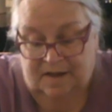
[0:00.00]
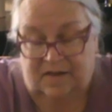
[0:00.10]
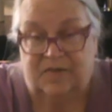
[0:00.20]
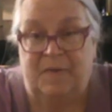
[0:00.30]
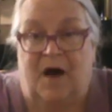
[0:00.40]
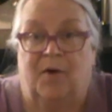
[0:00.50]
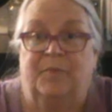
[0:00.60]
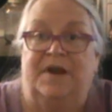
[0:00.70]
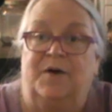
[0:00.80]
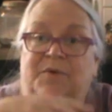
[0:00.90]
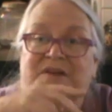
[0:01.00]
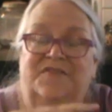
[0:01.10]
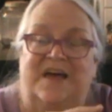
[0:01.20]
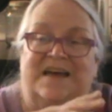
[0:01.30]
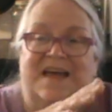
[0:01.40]
spell, but I want to
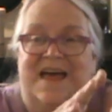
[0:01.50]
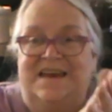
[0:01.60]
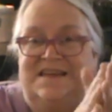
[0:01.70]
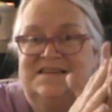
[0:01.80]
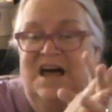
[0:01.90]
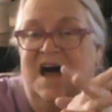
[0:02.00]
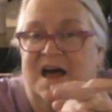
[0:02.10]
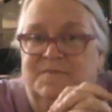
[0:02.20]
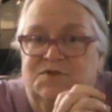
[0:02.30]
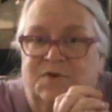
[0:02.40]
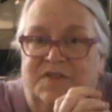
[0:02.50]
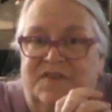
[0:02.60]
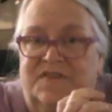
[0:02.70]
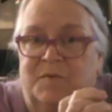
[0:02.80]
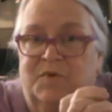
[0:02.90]
say at any time during
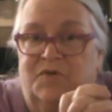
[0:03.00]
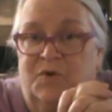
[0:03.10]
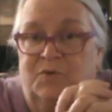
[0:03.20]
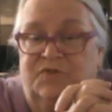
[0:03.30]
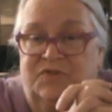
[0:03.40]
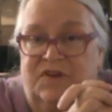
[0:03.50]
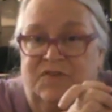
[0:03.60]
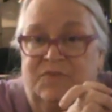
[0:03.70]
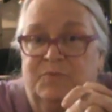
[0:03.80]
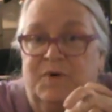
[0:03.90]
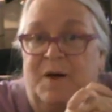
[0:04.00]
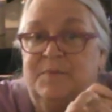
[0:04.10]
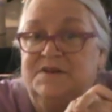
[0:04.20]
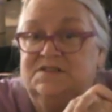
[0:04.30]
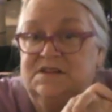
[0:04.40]
the summer solstice, up
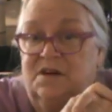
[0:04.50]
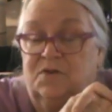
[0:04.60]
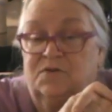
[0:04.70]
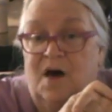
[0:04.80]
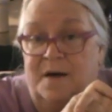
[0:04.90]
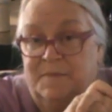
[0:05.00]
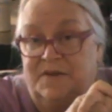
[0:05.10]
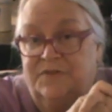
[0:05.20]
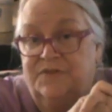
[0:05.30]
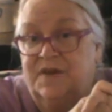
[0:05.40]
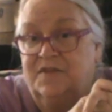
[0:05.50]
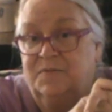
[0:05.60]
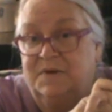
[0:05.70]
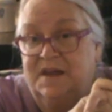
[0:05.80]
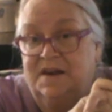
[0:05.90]
until Lammas at the
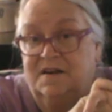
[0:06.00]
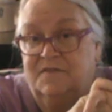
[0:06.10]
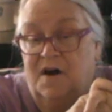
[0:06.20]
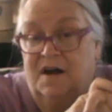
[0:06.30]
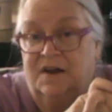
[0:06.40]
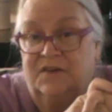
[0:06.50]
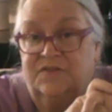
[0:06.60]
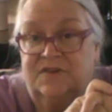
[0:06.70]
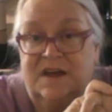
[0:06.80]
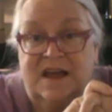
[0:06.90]
beginning of August,